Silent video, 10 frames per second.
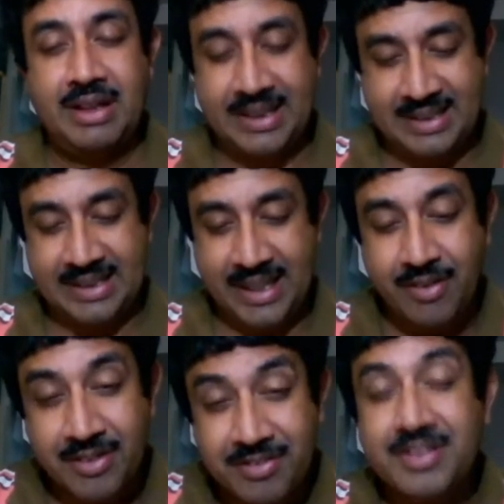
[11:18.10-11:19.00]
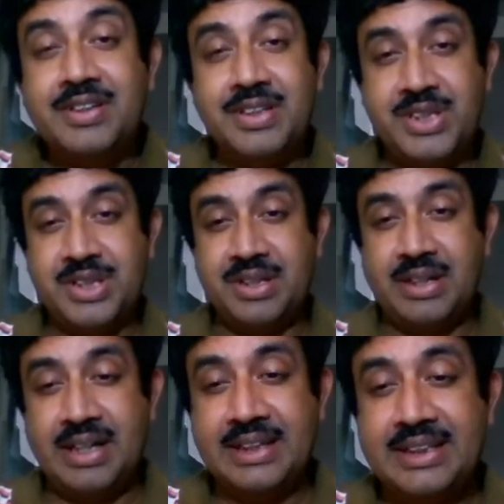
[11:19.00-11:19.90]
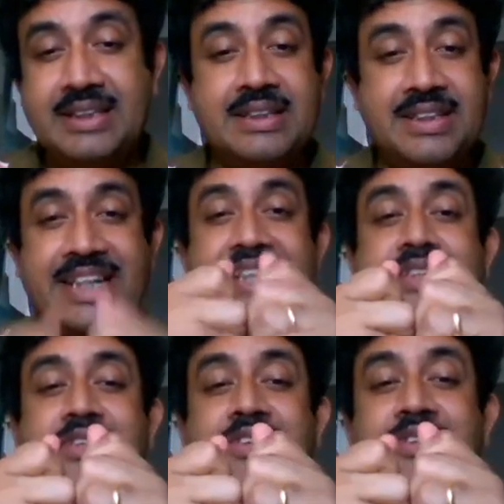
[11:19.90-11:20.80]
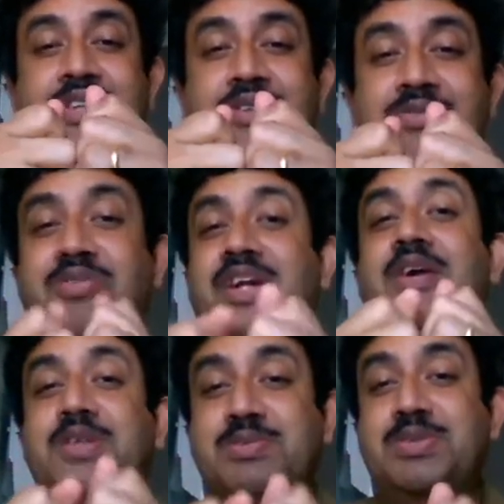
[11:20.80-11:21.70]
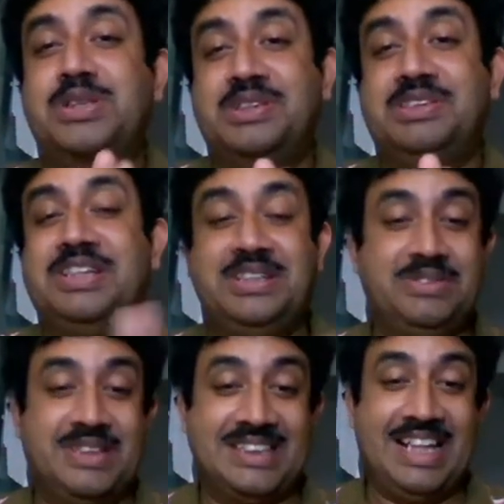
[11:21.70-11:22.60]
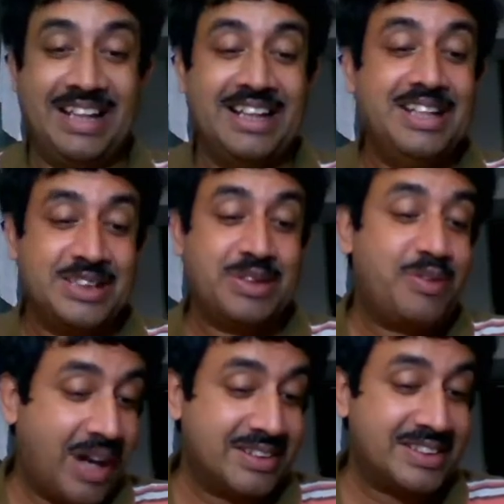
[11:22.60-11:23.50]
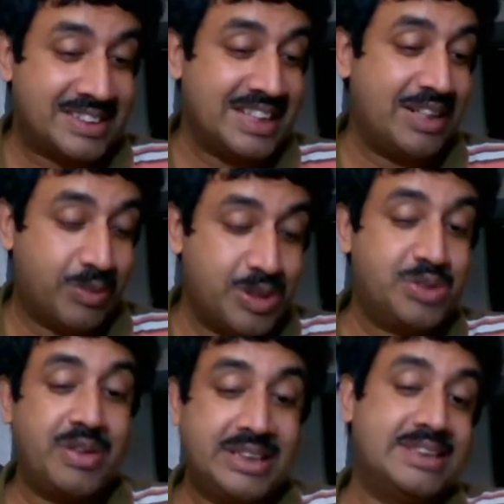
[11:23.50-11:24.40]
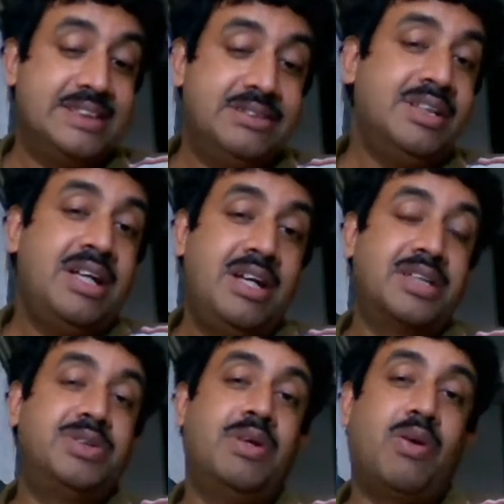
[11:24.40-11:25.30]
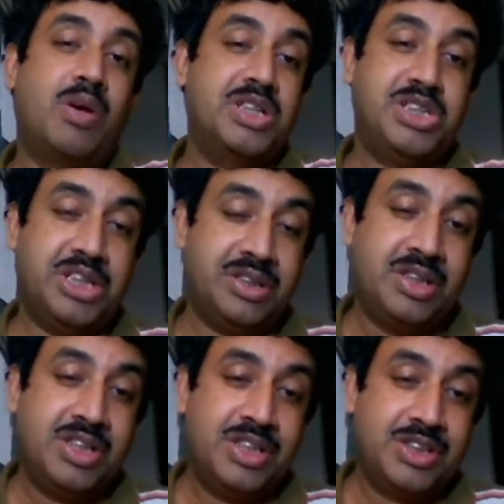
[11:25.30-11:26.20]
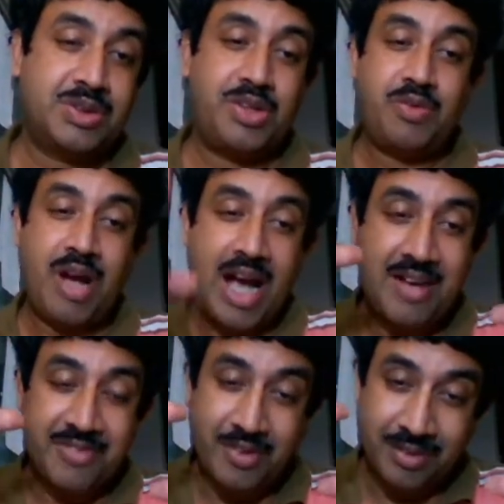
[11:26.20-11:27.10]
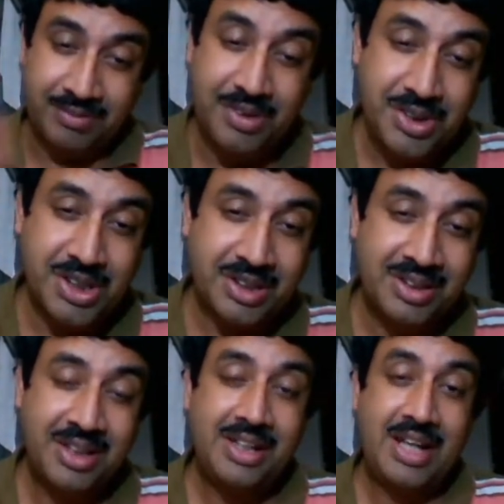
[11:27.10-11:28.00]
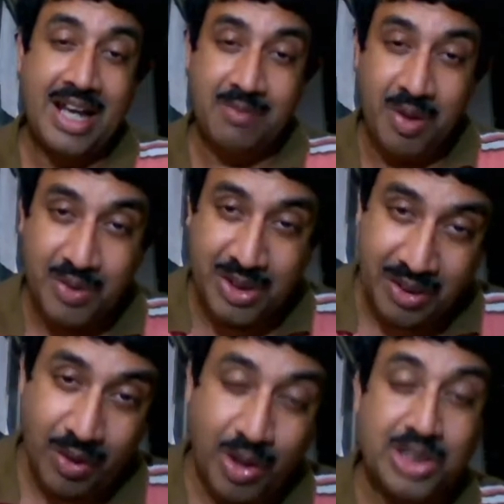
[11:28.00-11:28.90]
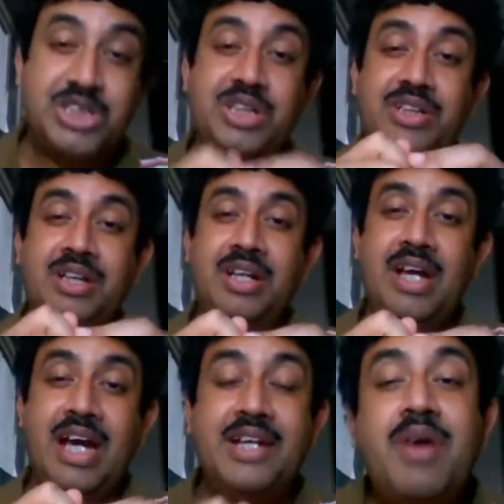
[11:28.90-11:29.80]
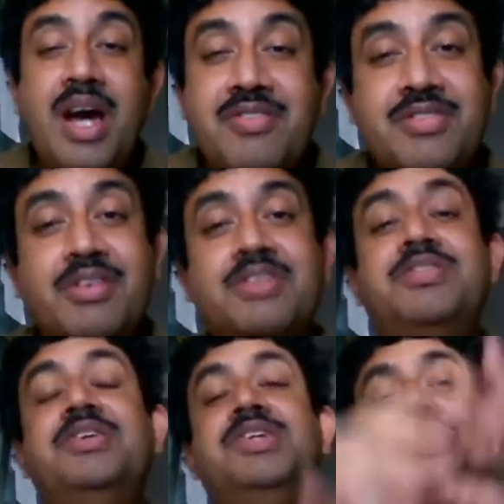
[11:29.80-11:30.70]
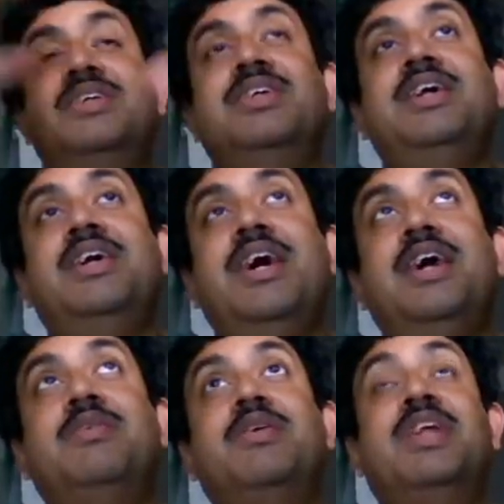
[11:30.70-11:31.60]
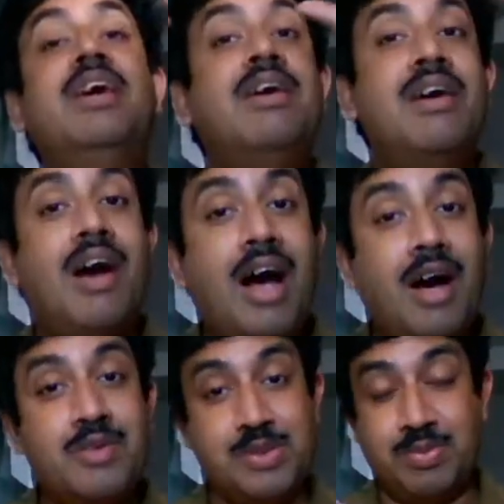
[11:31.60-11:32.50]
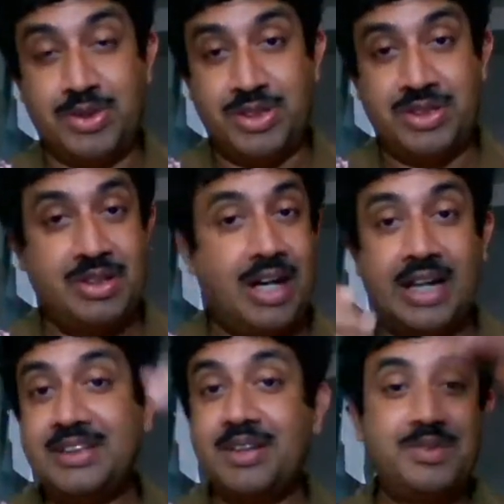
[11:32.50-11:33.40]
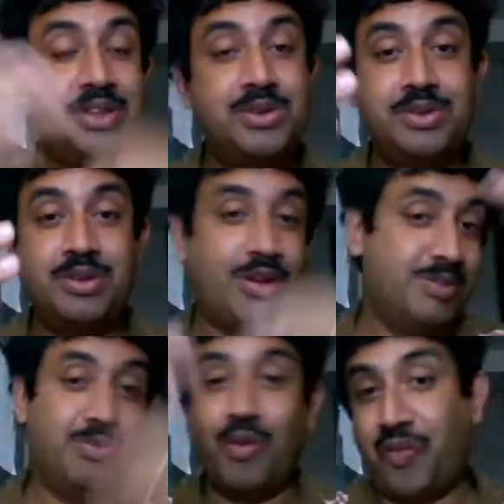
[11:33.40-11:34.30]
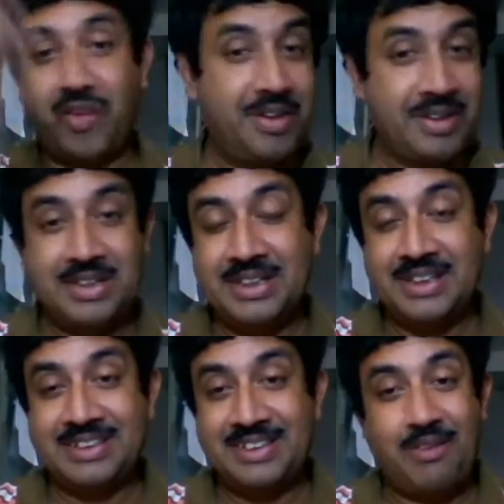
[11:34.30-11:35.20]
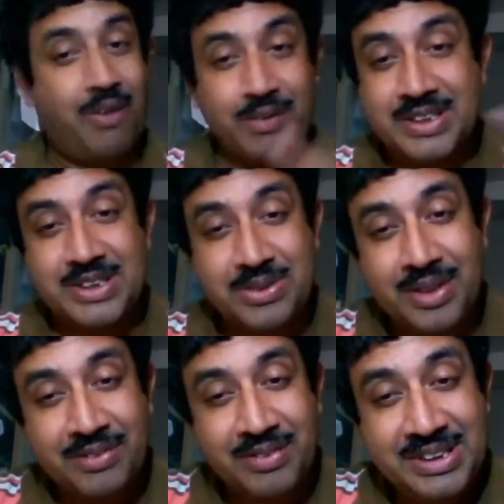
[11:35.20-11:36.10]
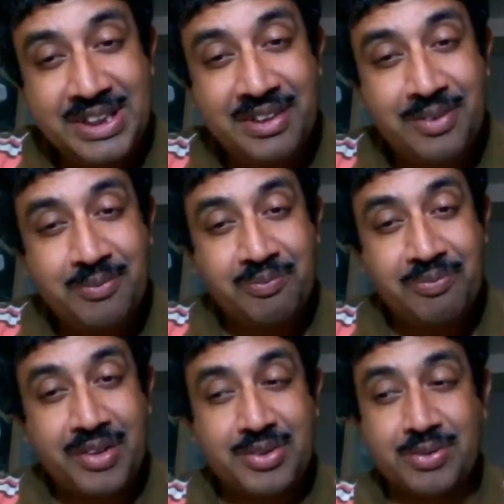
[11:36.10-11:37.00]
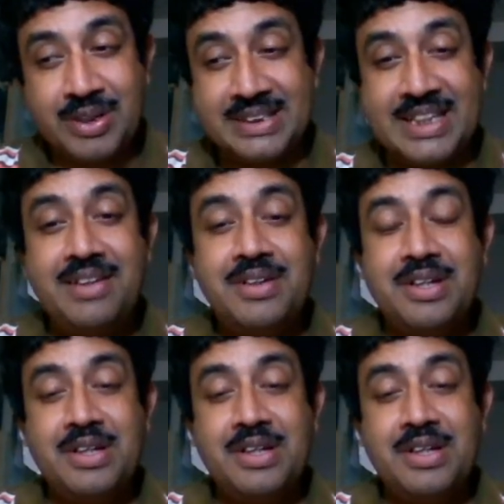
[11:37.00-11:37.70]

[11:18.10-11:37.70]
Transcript: and they converge and then create one output that you are seeing. So you can't say which one is the actual origin. So you have confusion about the origin, and you have confusion about the output. Either of the two or both, always you are reaching towards a